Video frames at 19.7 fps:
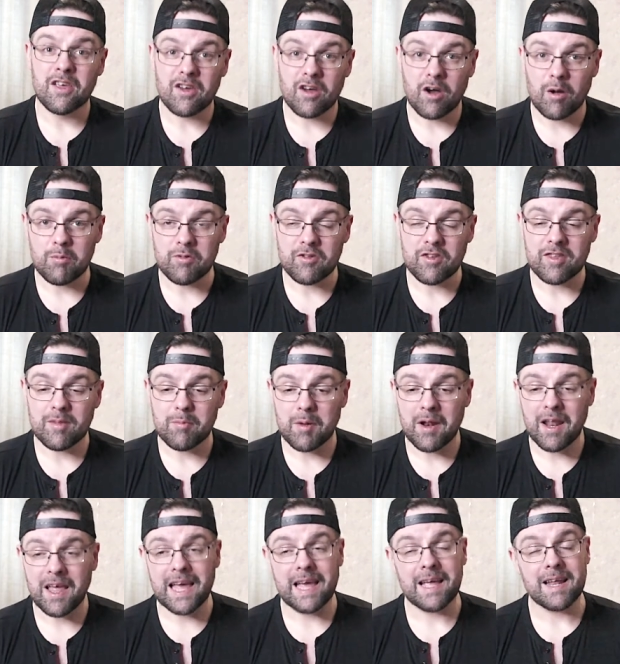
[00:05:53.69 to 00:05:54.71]
comes into
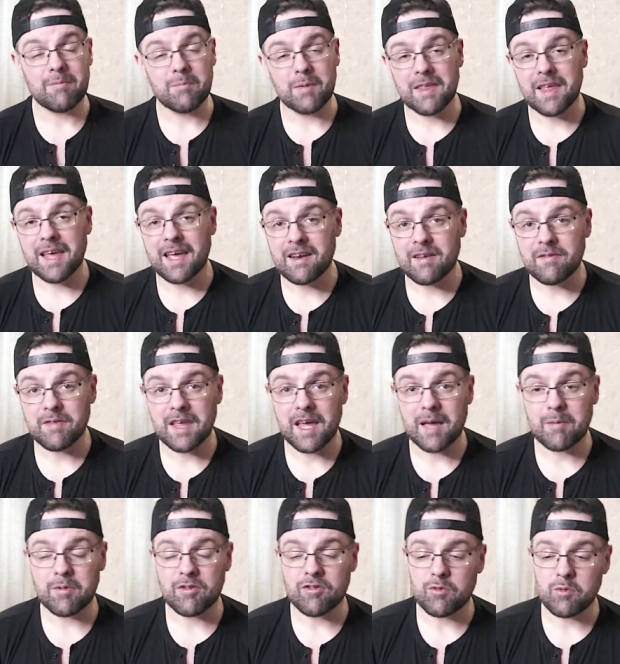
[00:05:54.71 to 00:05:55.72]
play. And by the end of the
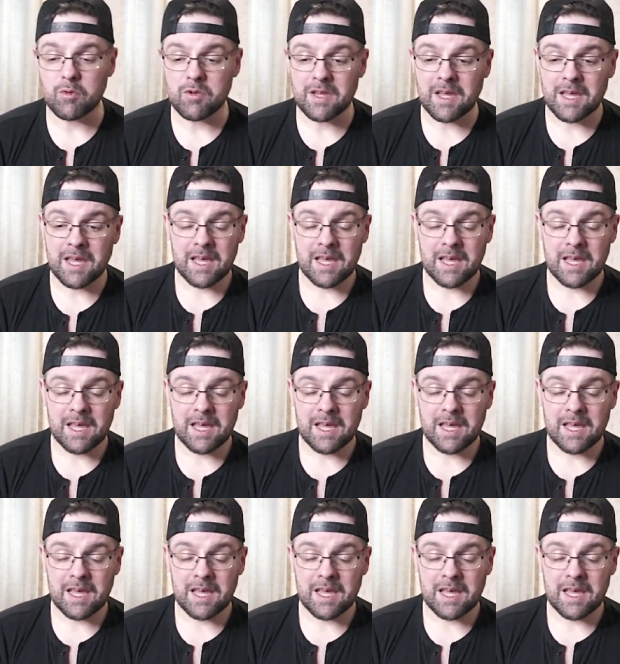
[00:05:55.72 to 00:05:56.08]
episode,